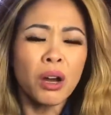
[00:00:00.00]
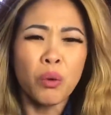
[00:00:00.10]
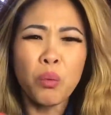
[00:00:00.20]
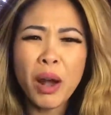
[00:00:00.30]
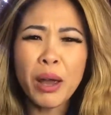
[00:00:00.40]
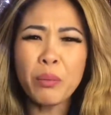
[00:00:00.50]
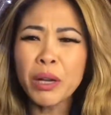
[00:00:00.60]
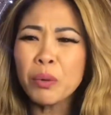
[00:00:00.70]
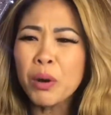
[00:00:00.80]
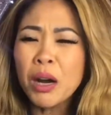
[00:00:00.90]
where
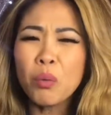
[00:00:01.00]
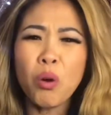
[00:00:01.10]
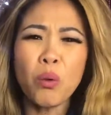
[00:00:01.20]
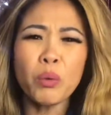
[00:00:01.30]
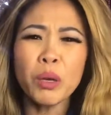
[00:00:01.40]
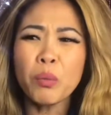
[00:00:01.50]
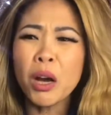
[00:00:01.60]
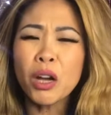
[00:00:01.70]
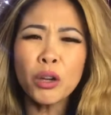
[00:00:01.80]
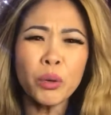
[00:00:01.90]
we were, what we
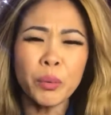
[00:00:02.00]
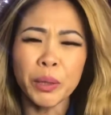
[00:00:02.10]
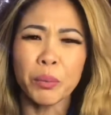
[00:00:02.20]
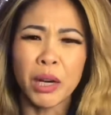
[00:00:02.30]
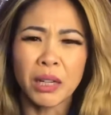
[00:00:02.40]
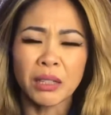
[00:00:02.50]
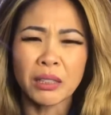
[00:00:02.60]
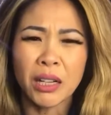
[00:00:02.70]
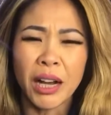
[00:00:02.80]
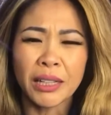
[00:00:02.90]
were, who we were,
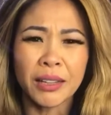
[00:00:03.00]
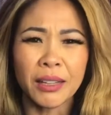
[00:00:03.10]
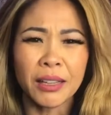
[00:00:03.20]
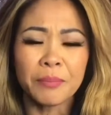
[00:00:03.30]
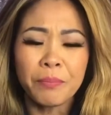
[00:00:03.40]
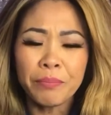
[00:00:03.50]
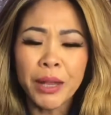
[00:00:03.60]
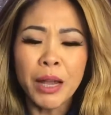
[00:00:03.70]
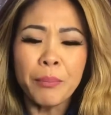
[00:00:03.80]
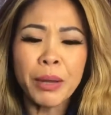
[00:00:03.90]
kind of thing.
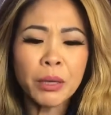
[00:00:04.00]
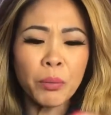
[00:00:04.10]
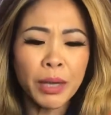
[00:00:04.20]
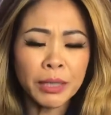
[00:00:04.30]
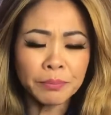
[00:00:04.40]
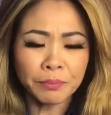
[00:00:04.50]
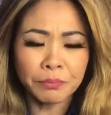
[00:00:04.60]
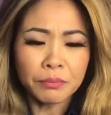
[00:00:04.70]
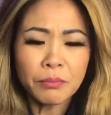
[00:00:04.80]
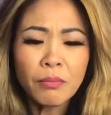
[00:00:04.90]
But anyway,
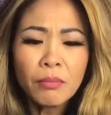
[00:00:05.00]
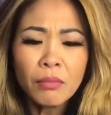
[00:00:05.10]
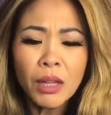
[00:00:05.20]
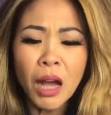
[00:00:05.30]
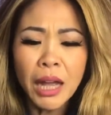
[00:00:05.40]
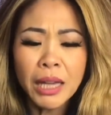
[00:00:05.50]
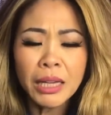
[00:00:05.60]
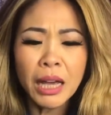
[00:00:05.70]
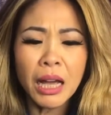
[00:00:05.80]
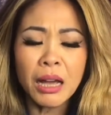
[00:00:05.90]

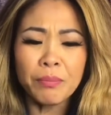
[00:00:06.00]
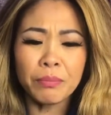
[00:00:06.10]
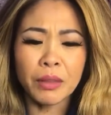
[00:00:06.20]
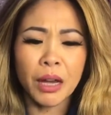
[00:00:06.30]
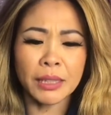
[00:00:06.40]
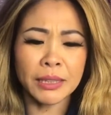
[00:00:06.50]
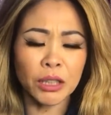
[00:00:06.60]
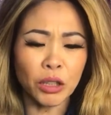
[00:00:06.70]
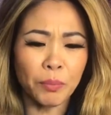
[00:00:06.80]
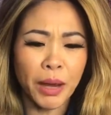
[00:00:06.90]
I said
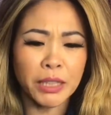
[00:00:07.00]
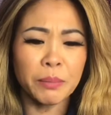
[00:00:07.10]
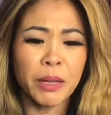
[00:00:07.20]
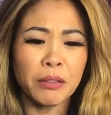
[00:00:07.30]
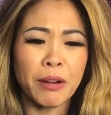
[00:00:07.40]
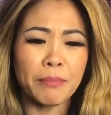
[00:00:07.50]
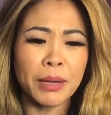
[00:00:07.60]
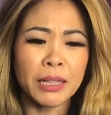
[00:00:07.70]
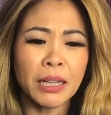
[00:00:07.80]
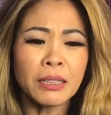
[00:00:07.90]
goodbye to my
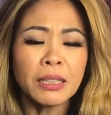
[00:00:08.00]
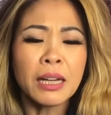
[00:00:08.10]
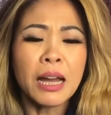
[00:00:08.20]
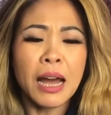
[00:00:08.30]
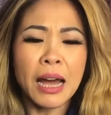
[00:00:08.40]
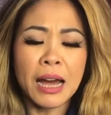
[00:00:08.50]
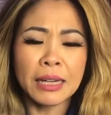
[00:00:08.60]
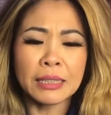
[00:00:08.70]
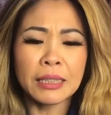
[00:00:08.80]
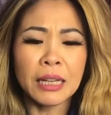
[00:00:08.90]
grandmother,
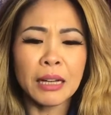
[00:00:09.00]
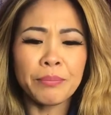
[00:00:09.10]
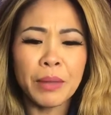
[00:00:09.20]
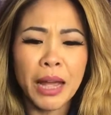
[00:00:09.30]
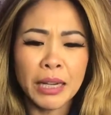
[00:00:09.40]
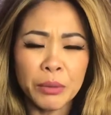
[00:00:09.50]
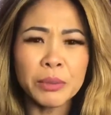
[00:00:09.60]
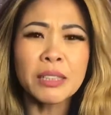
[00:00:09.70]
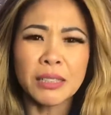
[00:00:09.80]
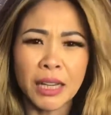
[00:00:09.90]
and it was
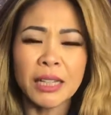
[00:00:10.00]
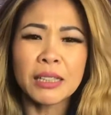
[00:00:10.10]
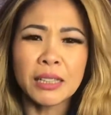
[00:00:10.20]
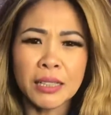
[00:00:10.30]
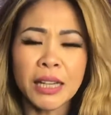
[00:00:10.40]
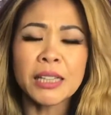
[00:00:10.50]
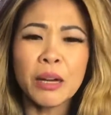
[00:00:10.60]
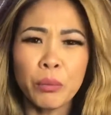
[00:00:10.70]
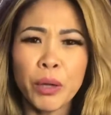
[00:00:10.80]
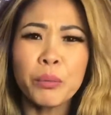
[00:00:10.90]
the day
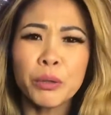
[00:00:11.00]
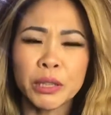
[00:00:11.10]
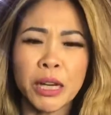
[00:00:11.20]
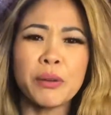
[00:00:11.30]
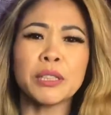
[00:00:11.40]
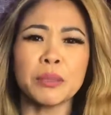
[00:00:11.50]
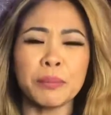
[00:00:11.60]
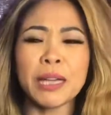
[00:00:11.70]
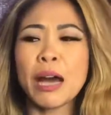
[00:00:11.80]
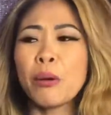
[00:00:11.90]
that we was going to
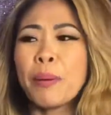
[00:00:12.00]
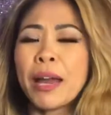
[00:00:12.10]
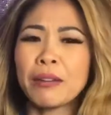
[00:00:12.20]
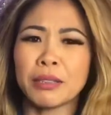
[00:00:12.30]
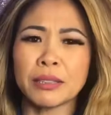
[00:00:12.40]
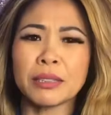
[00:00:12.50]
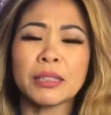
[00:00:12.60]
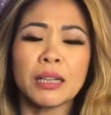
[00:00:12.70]
meet our parents.